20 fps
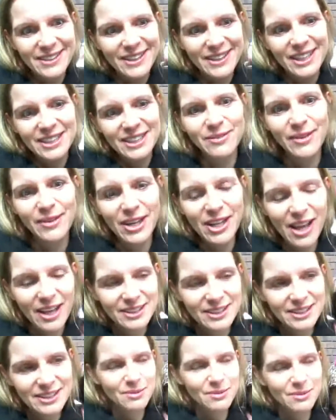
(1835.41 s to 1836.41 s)
kids in my
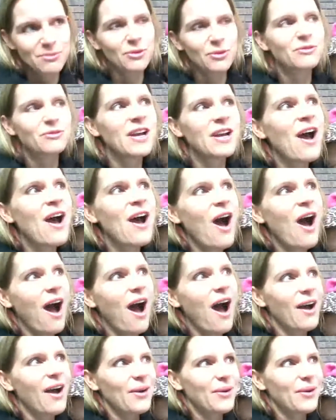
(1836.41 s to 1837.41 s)
class to move.
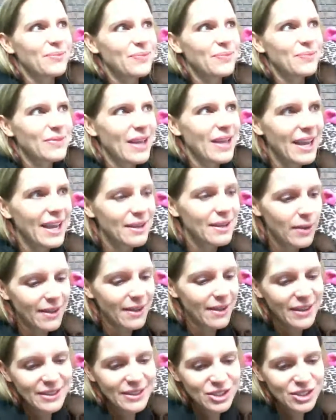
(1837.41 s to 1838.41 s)
And
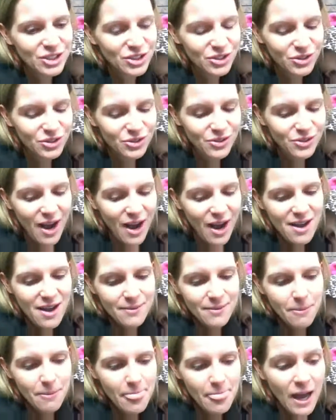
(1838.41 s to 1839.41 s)
then too,
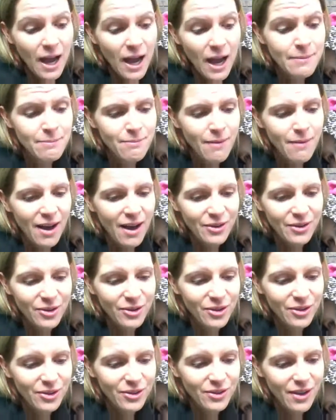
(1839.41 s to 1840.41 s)
I
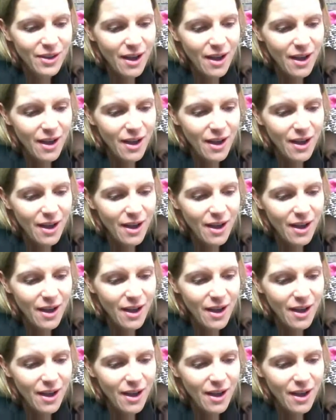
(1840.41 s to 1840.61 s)
model.